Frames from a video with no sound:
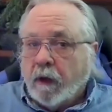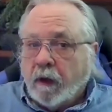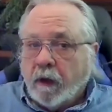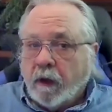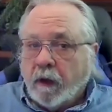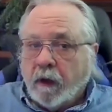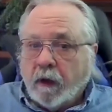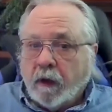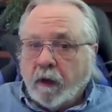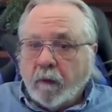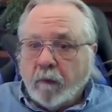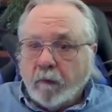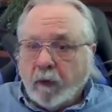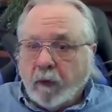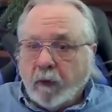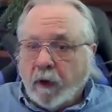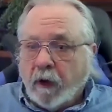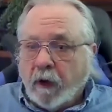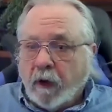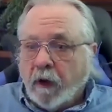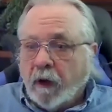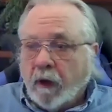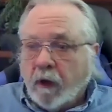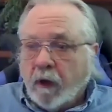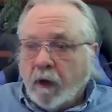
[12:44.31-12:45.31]

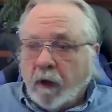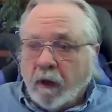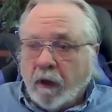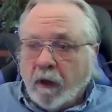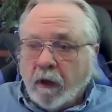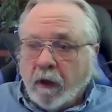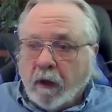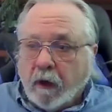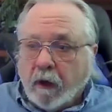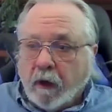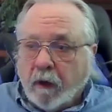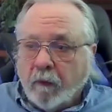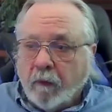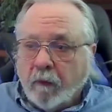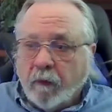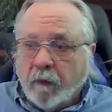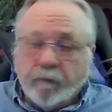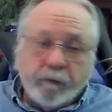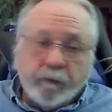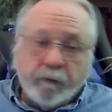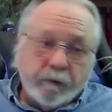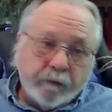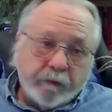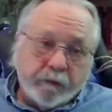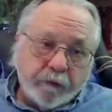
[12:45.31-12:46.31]

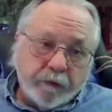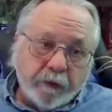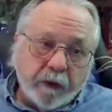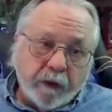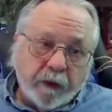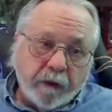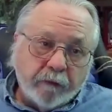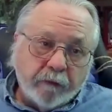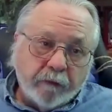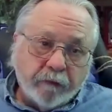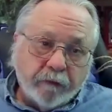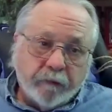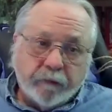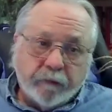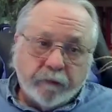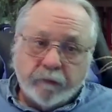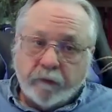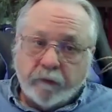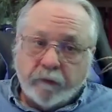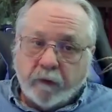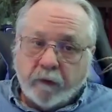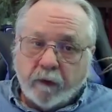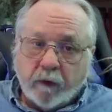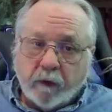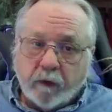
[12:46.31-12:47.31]
if you're
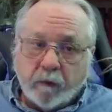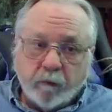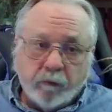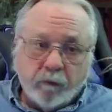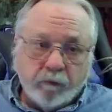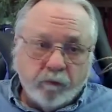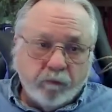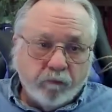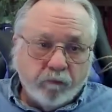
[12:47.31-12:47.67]
tenacious, come